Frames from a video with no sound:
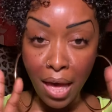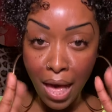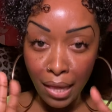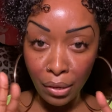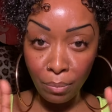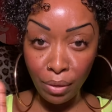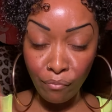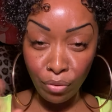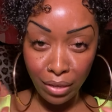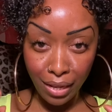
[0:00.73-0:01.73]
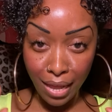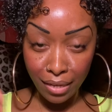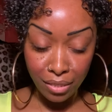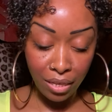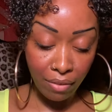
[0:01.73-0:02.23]
Hello beautiful
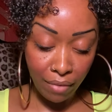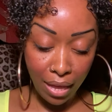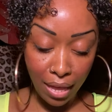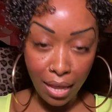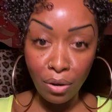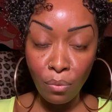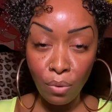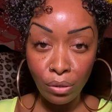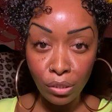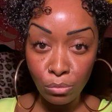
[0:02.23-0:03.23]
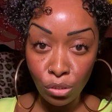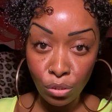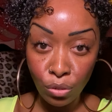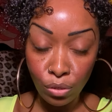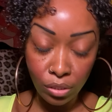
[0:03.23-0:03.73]
collective and welcome to
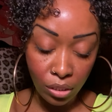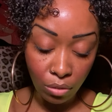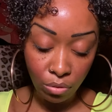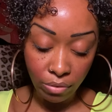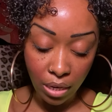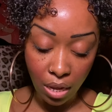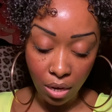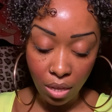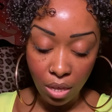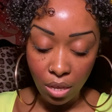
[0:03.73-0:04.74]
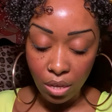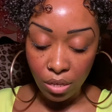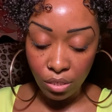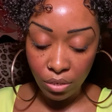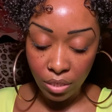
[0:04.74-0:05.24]
your general reading.
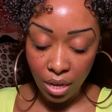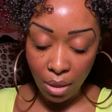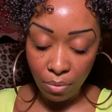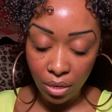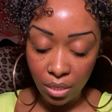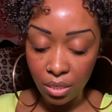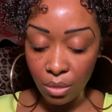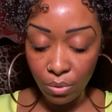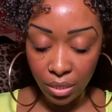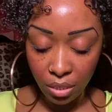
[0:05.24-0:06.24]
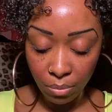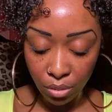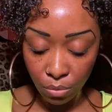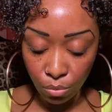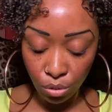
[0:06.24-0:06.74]
So today we're going to see what is coming
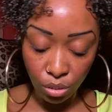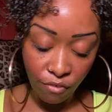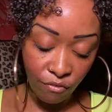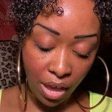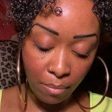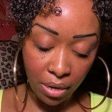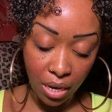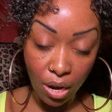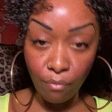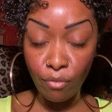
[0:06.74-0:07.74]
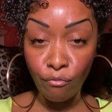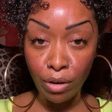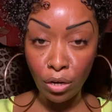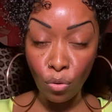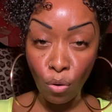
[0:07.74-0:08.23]
towards you, family, lover,
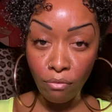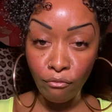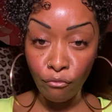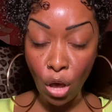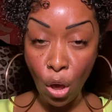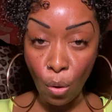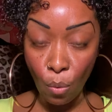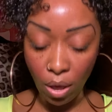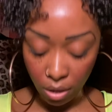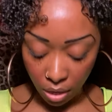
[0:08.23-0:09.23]
friend or foe.